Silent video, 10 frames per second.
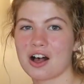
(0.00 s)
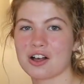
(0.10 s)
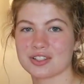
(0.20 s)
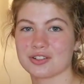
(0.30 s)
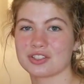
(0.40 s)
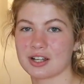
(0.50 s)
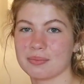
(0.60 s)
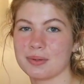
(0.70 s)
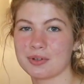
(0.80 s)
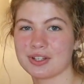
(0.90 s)
Also,
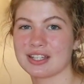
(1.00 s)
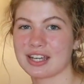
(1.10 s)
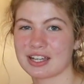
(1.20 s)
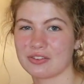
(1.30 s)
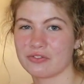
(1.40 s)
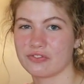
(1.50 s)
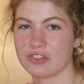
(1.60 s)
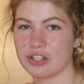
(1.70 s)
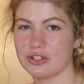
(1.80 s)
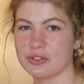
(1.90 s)
some people can get
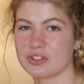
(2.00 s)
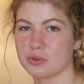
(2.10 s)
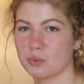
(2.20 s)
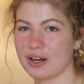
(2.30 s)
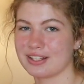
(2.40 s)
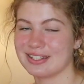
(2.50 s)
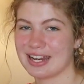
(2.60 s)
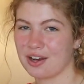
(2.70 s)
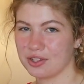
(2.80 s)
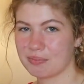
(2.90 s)
confused what is
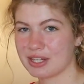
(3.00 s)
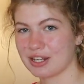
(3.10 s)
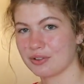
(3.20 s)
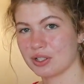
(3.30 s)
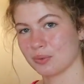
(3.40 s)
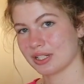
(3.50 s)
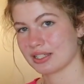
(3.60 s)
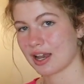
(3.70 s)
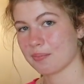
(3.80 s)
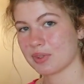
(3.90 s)
down the piano and what
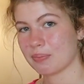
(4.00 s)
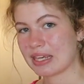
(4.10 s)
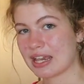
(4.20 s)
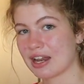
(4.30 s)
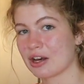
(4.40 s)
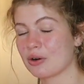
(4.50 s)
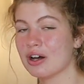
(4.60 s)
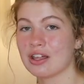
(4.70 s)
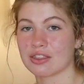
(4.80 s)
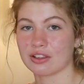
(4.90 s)
is up the
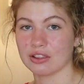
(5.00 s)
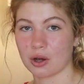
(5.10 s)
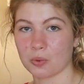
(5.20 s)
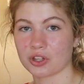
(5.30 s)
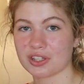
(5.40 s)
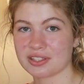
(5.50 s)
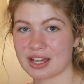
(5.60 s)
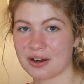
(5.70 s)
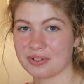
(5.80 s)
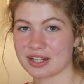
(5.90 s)
piano. The lower the
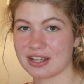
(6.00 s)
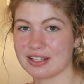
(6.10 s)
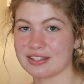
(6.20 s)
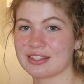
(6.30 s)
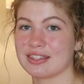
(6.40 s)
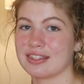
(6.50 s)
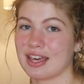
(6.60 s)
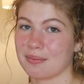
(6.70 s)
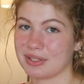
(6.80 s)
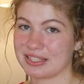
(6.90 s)
sound is,
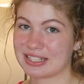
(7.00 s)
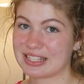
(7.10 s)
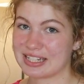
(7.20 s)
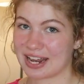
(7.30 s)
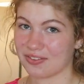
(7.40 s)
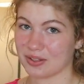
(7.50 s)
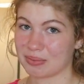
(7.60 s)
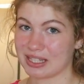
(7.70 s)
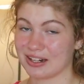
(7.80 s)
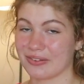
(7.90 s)
that means it's down the
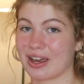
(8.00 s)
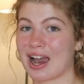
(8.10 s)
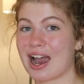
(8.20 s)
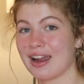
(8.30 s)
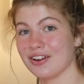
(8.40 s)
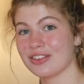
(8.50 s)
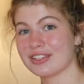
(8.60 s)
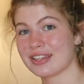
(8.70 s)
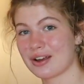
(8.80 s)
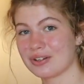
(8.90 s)
piano. The higher
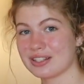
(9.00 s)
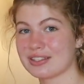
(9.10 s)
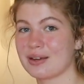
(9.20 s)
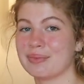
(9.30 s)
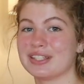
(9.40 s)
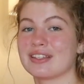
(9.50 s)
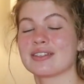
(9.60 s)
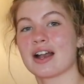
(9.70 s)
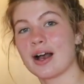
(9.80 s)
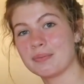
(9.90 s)
the sound is, that means
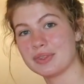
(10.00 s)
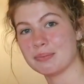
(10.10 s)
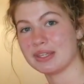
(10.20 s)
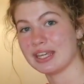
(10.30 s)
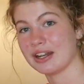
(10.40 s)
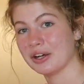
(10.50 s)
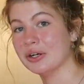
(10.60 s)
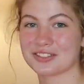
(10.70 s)
it's up the piano.